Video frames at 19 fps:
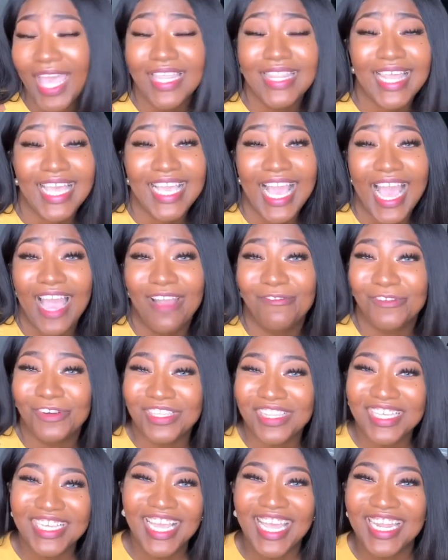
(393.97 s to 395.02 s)
like, I
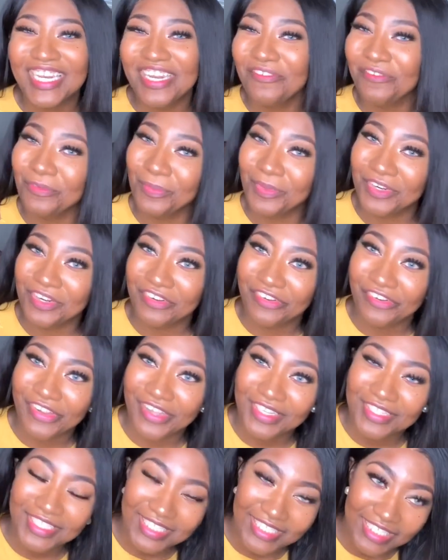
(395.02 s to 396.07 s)
really had never been under
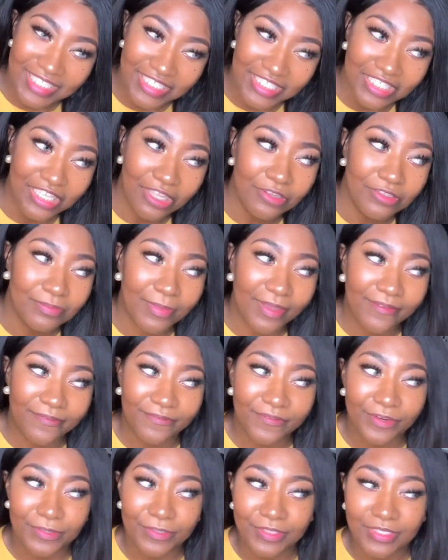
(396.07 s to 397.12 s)
anesthesia. That was my
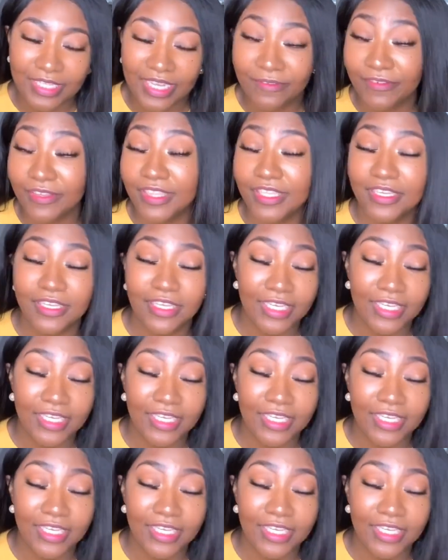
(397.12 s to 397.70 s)
first everything.